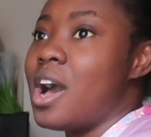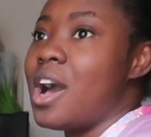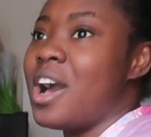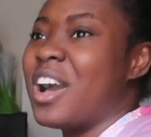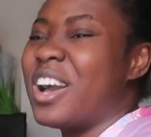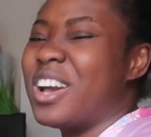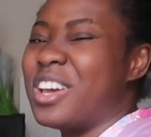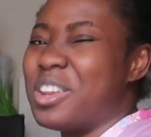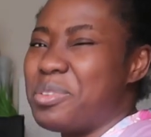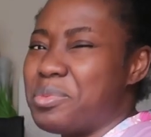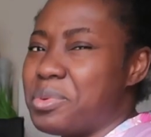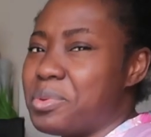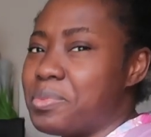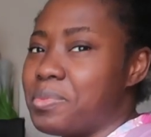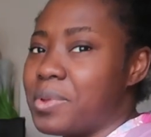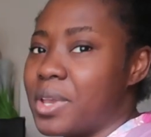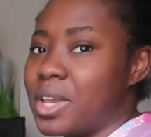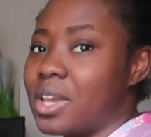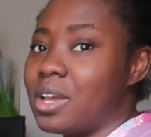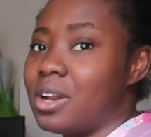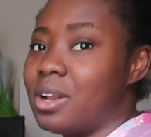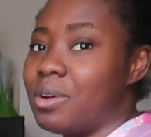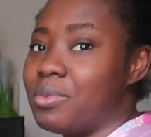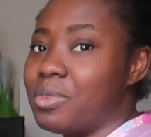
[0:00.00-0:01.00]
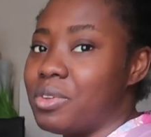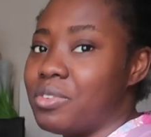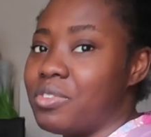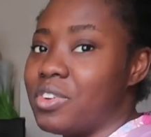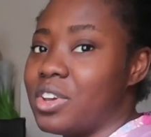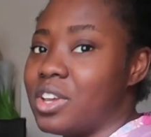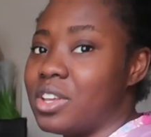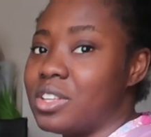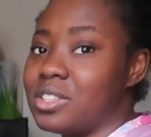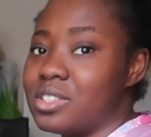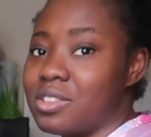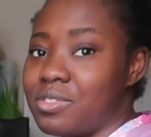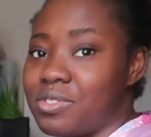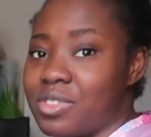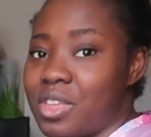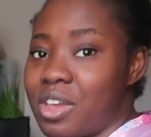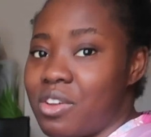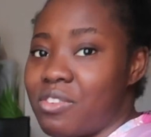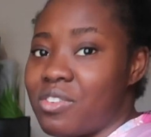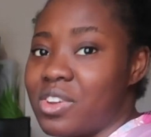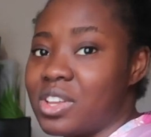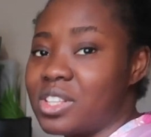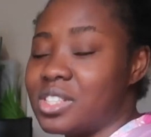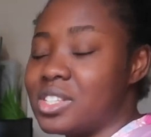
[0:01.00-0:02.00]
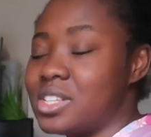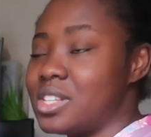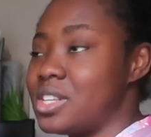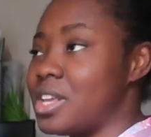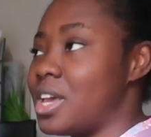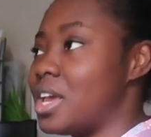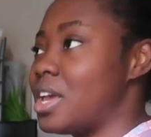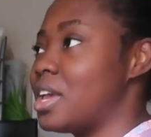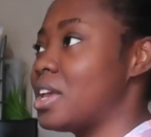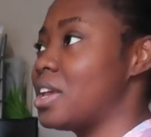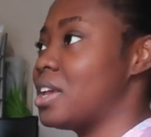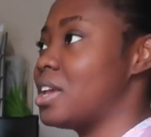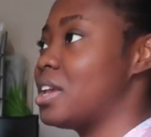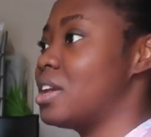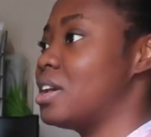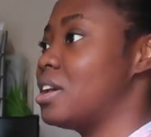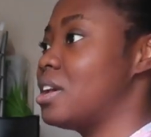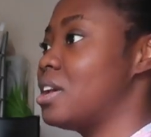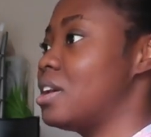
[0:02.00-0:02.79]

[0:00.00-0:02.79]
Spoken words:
I'm gonna be picking up the phones if they ring today.